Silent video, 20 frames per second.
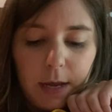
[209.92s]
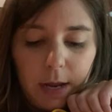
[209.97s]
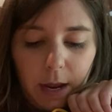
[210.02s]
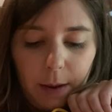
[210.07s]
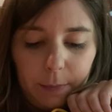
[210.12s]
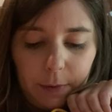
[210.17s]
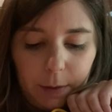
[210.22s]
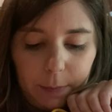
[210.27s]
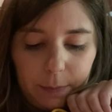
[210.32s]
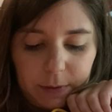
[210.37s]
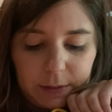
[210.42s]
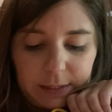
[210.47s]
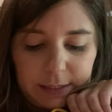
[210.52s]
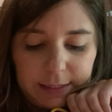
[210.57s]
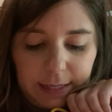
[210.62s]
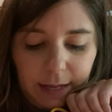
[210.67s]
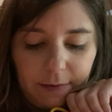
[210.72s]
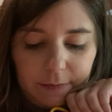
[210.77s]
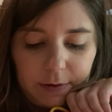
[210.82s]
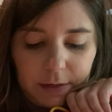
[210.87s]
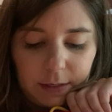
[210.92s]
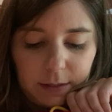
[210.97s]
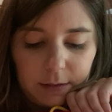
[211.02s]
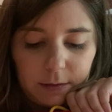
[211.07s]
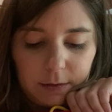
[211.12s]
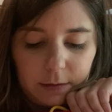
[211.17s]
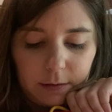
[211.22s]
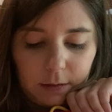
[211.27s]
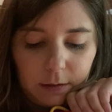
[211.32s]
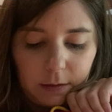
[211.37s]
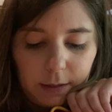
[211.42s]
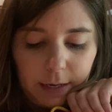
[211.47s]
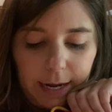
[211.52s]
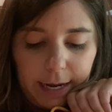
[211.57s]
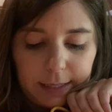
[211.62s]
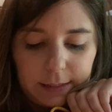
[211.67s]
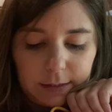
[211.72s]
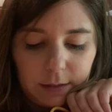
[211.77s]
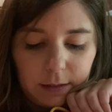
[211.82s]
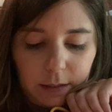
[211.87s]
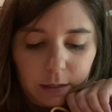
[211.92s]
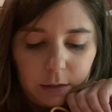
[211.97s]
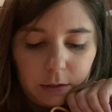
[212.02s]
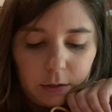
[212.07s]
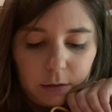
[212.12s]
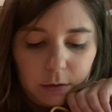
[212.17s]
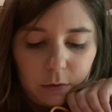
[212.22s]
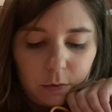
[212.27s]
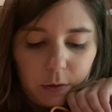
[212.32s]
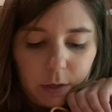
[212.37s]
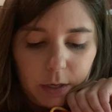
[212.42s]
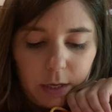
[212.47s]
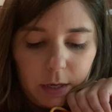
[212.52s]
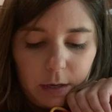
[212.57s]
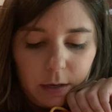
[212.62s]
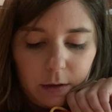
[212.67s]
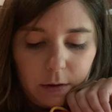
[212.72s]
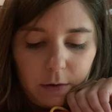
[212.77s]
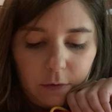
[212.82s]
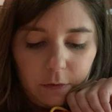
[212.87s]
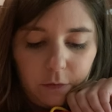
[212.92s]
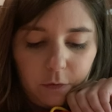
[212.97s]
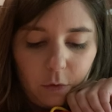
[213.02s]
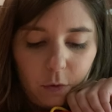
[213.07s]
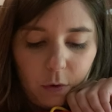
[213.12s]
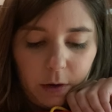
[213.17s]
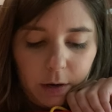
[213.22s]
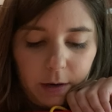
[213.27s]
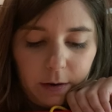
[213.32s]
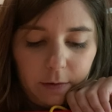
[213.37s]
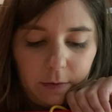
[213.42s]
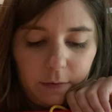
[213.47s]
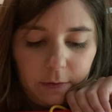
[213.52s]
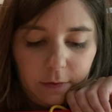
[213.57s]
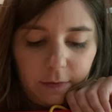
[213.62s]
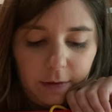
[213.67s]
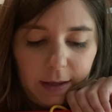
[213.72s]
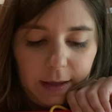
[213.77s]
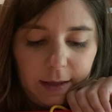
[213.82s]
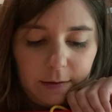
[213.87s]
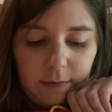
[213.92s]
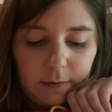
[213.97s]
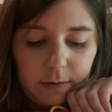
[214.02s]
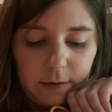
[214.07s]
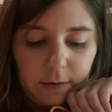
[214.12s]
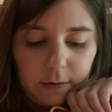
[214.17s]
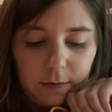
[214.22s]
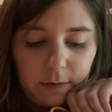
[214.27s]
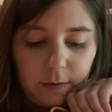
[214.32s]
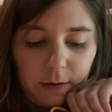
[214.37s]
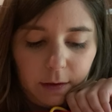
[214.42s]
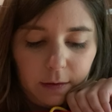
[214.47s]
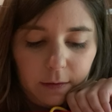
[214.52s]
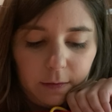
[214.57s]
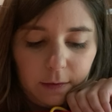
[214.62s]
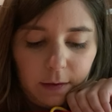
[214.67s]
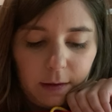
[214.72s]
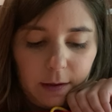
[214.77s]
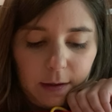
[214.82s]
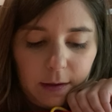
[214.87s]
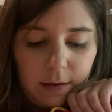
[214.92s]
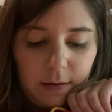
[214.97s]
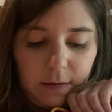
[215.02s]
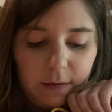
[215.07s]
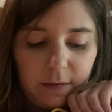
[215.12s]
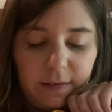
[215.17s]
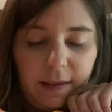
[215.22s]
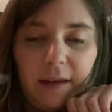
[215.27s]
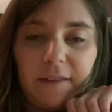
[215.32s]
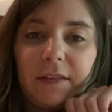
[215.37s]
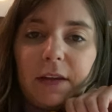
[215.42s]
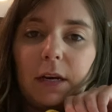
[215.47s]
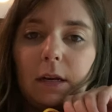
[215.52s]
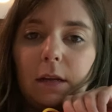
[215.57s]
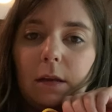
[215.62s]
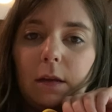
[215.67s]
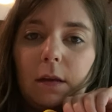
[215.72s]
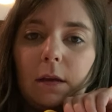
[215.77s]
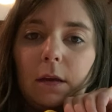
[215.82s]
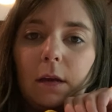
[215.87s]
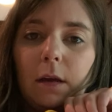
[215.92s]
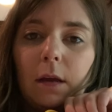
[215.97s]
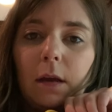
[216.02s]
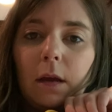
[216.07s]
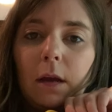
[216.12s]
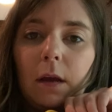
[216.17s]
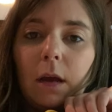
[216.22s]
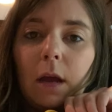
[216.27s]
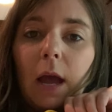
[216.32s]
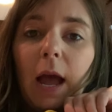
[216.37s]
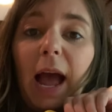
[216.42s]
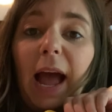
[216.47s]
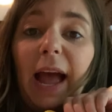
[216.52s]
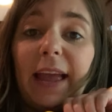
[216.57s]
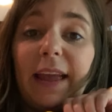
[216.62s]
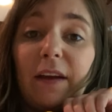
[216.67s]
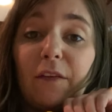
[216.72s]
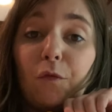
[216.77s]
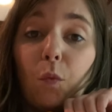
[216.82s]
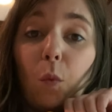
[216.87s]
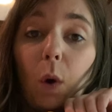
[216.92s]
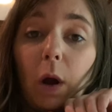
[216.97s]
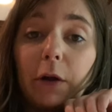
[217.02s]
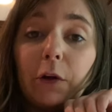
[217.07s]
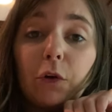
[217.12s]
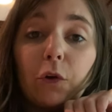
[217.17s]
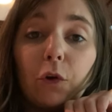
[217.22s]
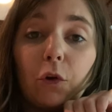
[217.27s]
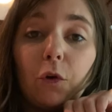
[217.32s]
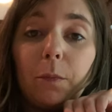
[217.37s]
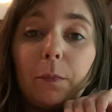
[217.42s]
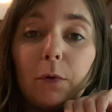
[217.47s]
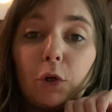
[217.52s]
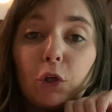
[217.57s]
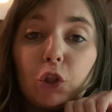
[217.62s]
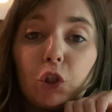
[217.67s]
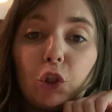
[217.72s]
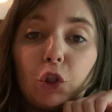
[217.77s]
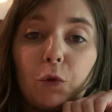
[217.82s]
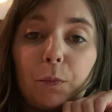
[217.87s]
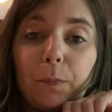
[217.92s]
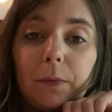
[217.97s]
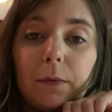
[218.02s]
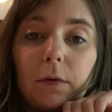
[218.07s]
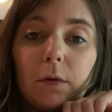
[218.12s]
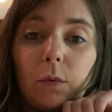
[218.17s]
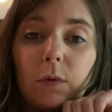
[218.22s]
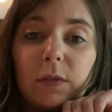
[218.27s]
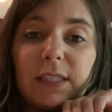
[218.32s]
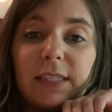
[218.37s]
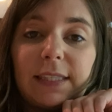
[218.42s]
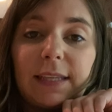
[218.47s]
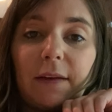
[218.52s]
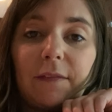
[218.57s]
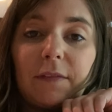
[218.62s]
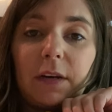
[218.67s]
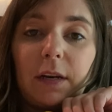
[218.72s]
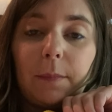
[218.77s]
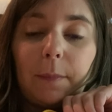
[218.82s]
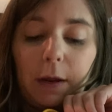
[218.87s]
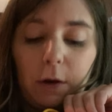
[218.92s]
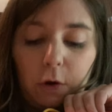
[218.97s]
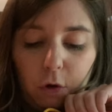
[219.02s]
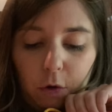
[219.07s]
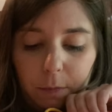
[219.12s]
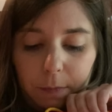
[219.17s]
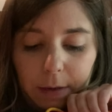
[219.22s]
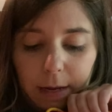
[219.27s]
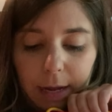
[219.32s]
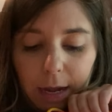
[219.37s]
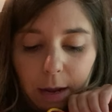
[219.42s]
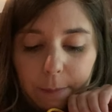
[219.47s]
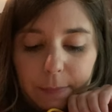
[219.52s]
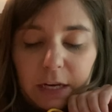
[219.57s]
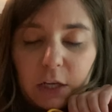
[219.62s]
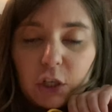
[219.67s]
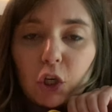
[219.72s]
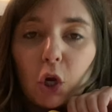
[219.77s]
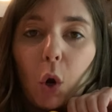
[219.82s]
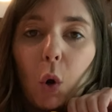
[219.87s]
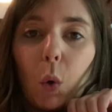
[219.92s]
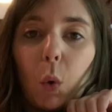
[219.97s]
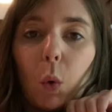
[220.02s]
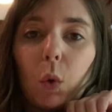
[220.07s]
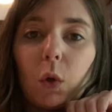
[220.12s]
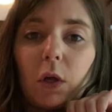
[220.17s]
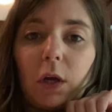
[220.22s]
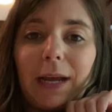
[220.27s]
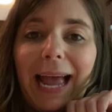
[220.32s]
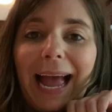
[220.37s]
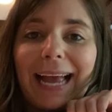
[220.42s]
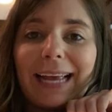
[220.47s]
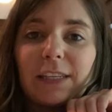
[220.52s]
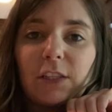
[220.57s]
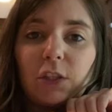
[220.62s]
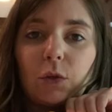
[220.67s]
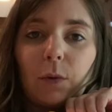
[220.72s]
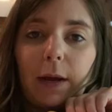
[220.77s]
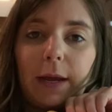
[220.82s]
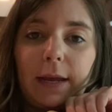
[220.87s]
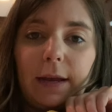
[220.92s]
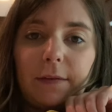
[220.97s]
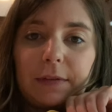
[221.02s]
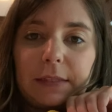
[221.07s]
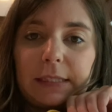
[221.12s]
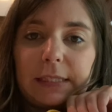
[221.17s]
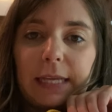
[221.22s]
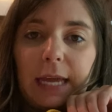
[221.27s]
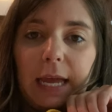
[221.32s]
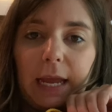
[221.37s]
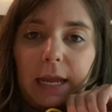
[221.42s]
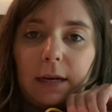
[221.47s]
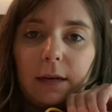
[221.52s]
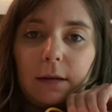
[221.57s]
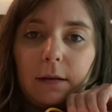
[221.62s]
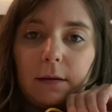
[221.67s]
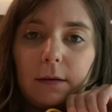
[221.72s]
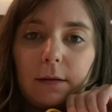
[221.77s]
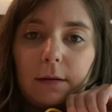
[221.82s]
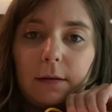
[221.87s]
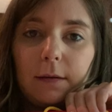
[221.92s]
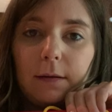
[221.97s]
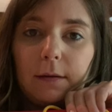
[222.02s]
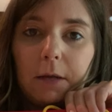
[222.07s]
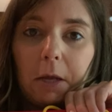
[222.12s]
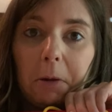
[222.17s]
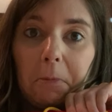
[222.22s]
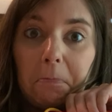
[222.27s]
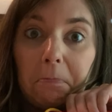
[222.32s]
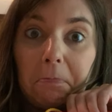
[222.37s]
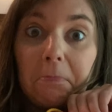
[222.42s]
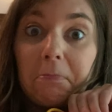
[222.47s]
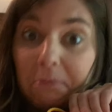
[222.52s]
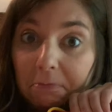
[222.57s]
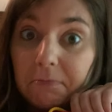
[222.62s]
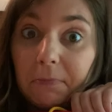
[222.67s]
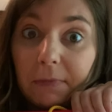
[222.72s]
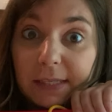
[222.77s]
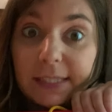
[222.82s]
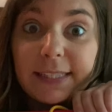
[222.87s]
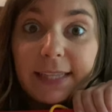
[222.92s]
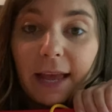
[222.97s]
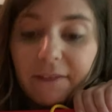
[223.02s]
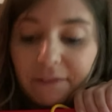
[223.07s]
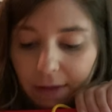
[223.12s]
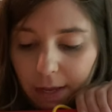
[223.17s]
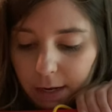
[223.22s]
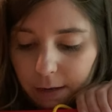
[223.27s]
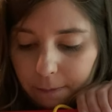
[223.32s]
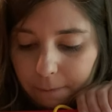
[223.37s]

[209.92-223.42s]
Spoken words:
I'm going to put 7 little guys in there. 3, 4, 5, 6, 7. I have one group with 7 in my group. How many total guys do I have inside? 7.